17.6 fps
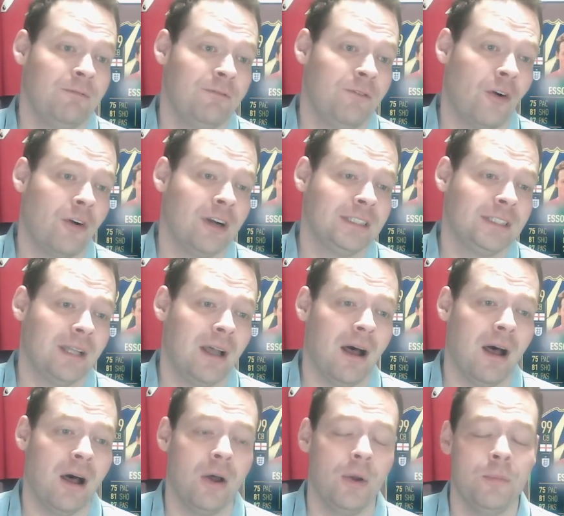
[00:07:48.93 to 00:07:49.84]
Forest
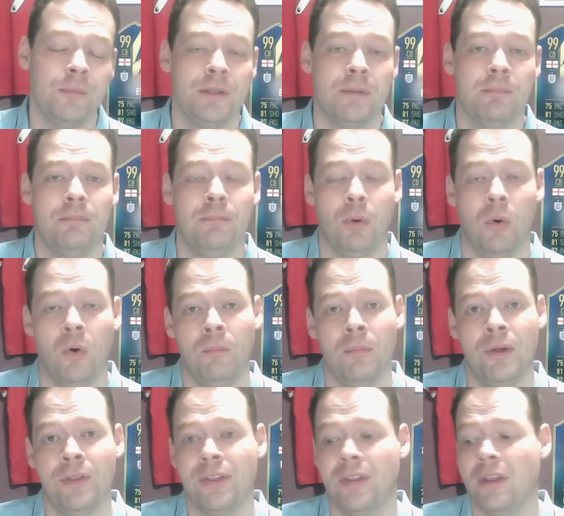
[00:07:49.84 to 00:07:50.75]
at home to
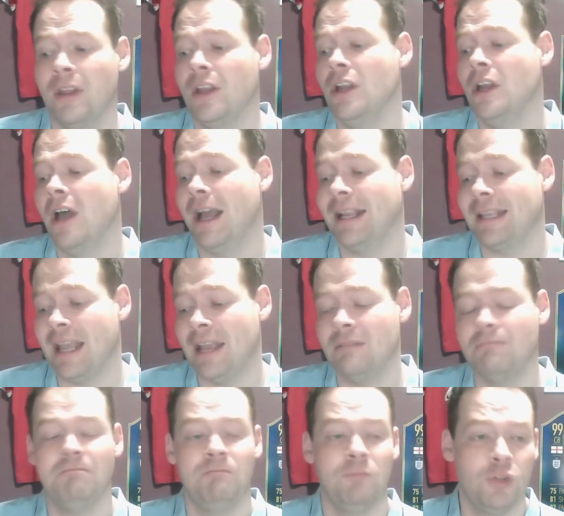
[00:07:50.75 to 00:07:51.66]
Bournemouth.
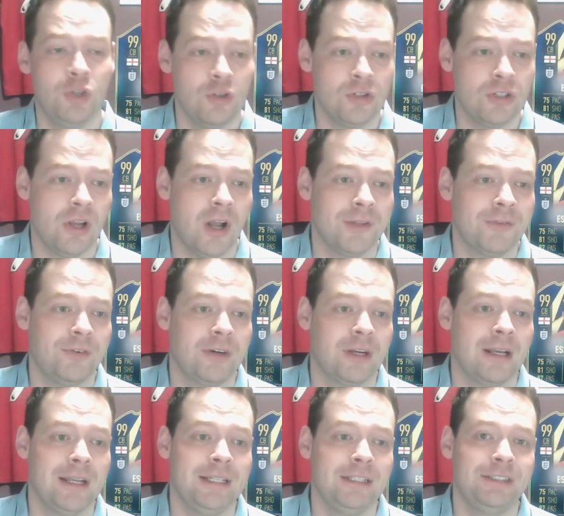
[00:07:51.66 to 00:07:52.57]
Again, good chance for a
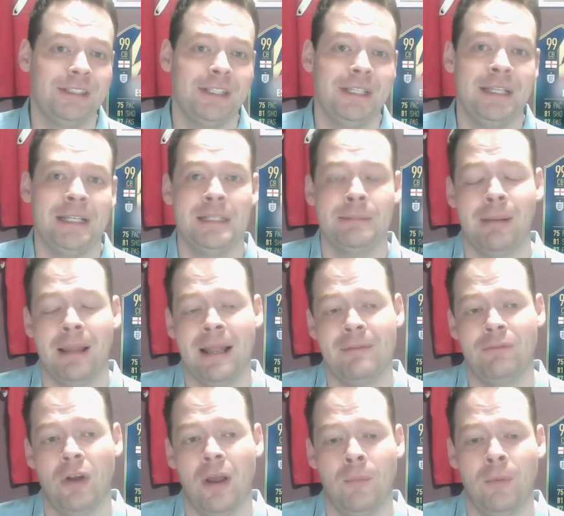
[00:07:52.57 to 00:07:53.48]
clean sheet. He's
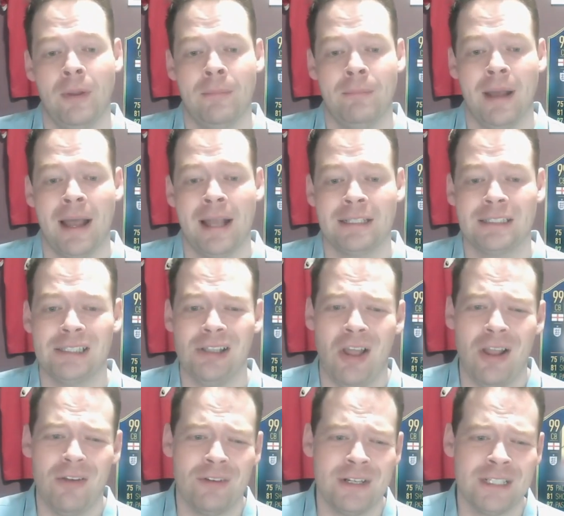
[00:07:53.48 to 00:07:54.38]
playing right wing back.
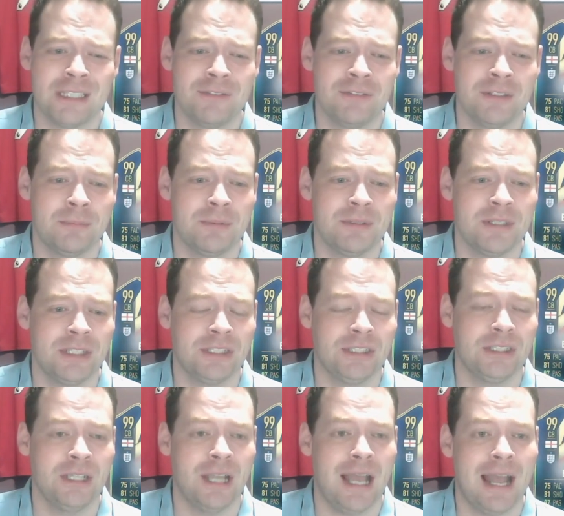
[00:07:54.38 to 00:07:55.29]
Slight risk of his
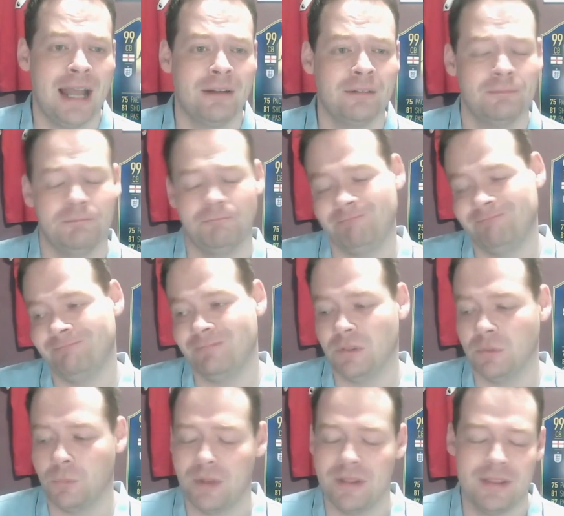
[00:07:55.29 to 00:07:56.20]
position
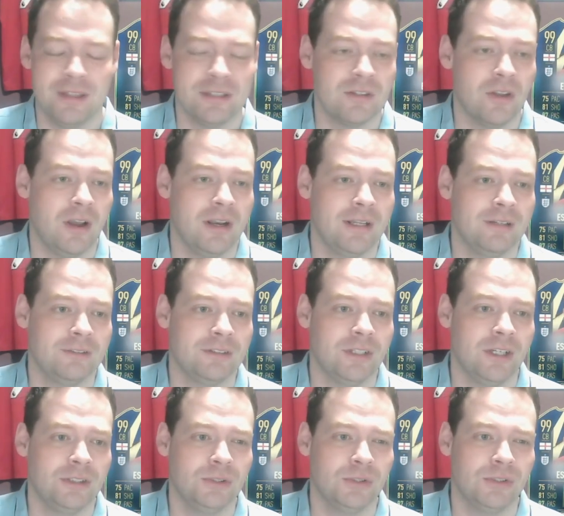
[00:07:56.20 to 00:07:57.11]
with the signing of
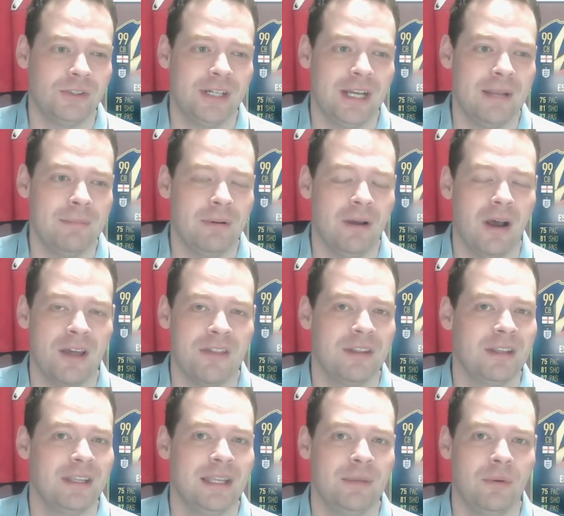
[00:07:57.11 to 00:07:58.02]
Serge Aurier, but I
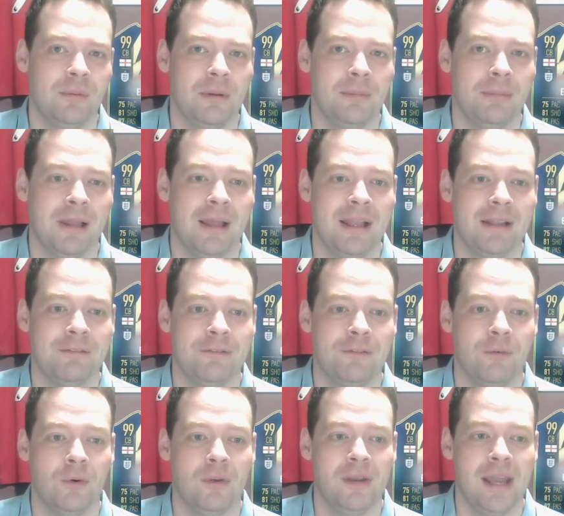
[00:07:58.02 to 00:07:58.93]
think he will be playing
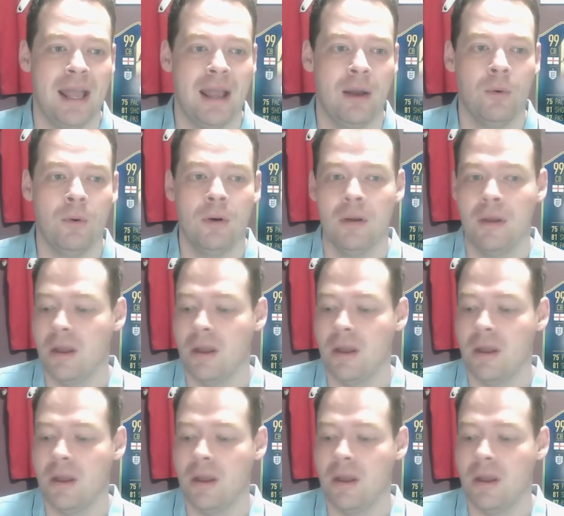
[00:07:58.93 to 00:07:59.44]
for now.